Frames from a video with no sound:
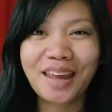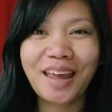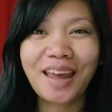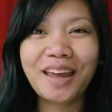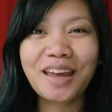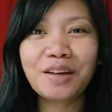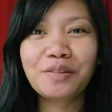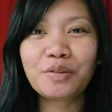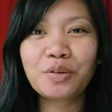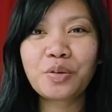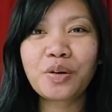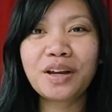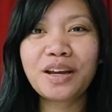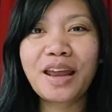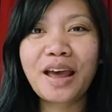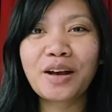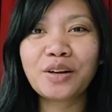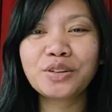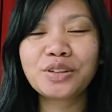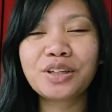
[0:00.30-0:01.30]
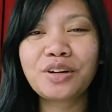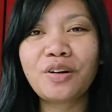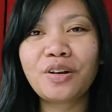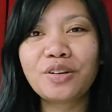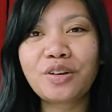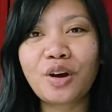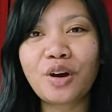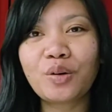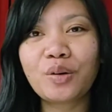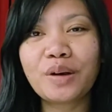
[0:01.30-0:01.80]
Hey everyone, how's it all
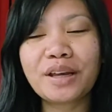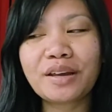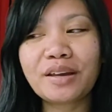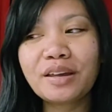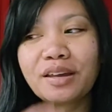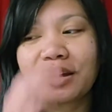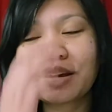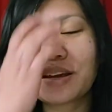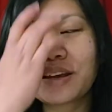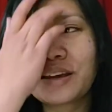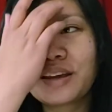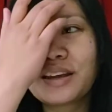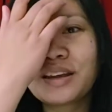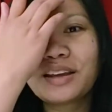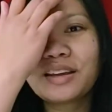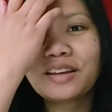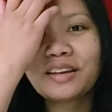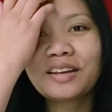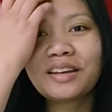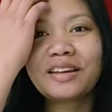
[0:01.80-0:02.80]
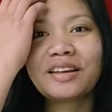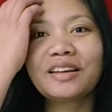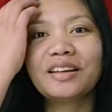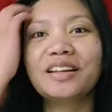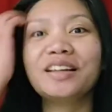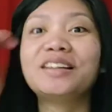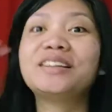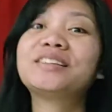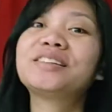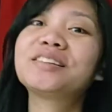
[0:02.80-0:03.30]
going?
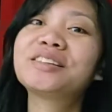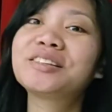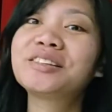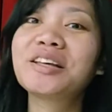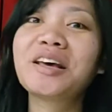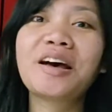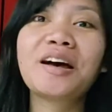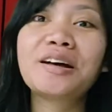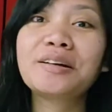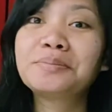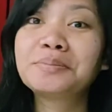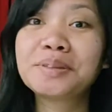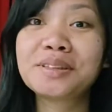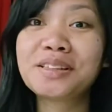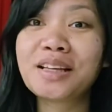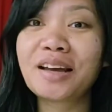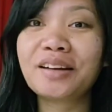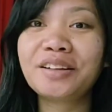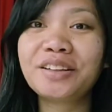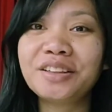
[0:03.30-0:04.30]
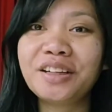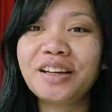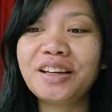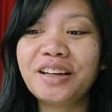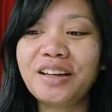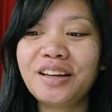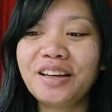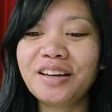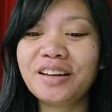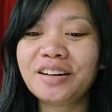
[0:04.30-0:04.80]
It's
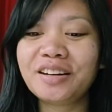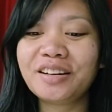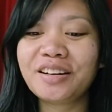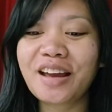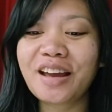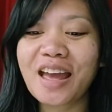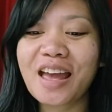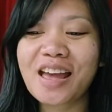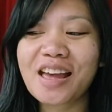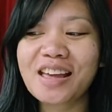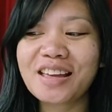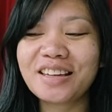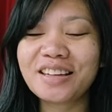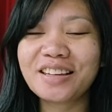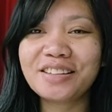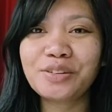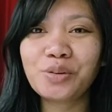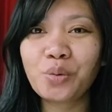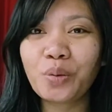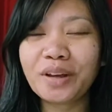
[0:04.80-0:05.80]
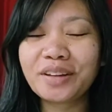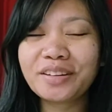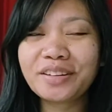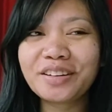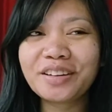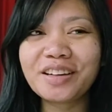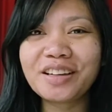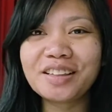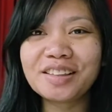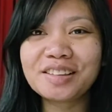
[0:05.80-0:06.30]
Saturday here and the
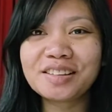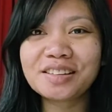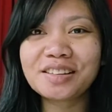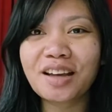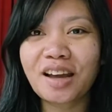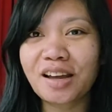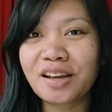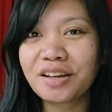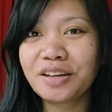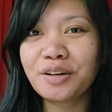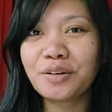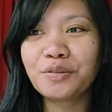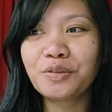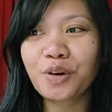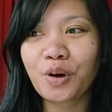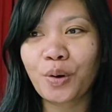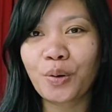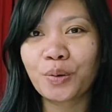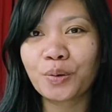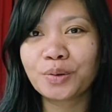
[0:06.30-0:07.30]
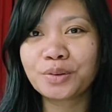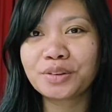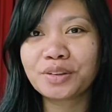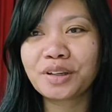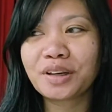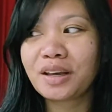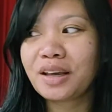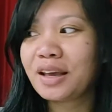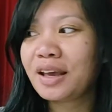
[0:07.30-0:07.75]
weather is kind of cold.